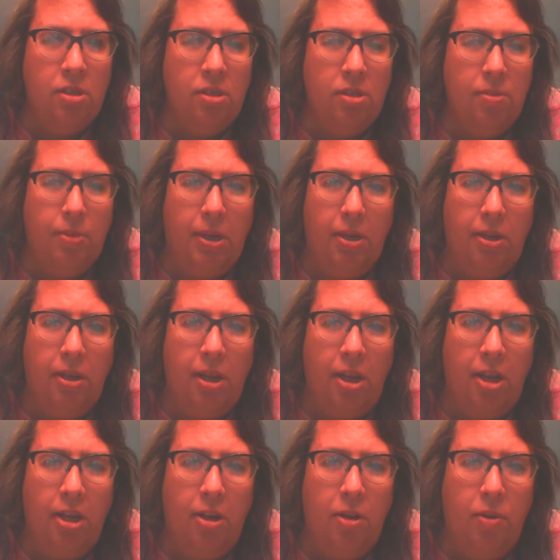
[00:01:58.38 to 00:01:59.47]
about
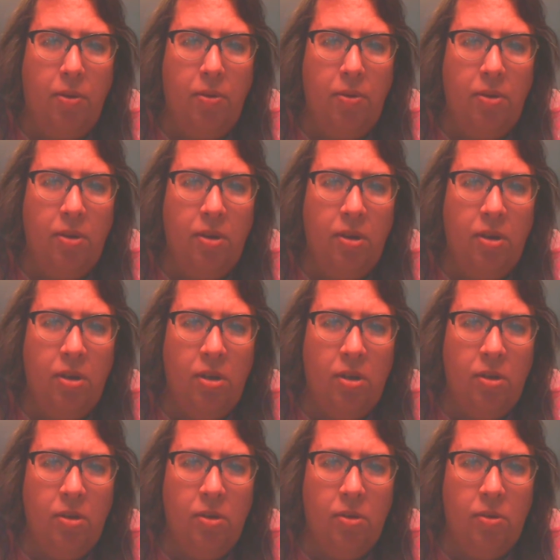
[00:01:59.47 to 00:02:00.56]
how
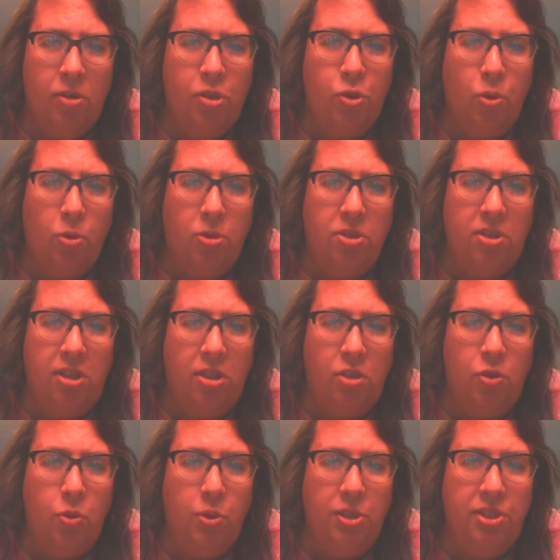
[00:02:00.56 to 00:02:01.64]
Source can
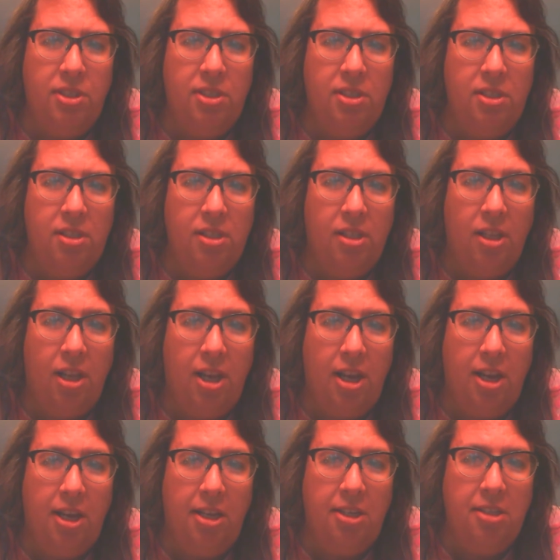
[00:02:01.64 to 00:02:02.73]
twist
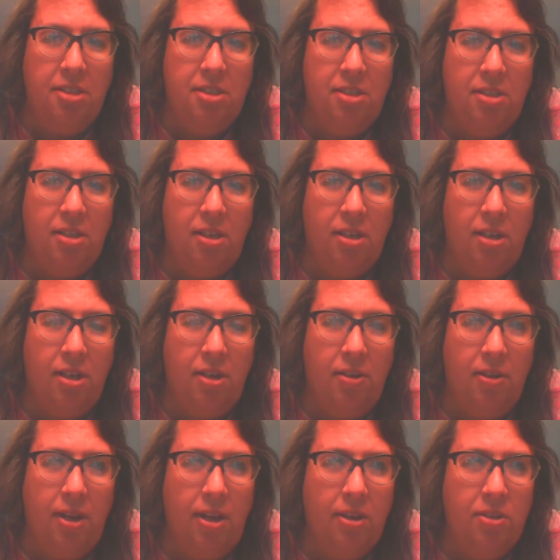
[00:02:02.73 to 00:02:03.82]
lies, you know,
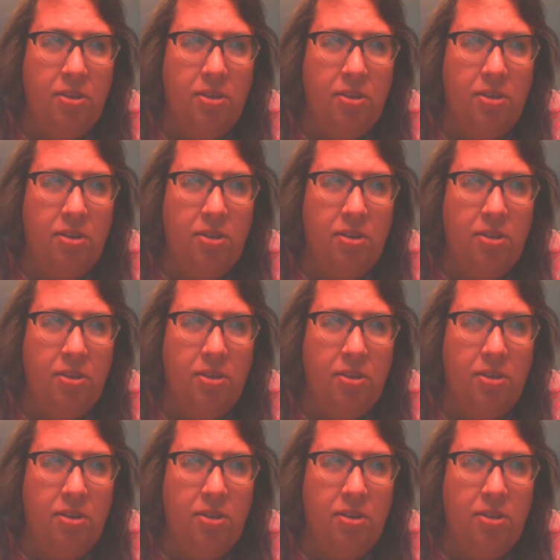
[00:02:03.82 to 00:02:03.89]
how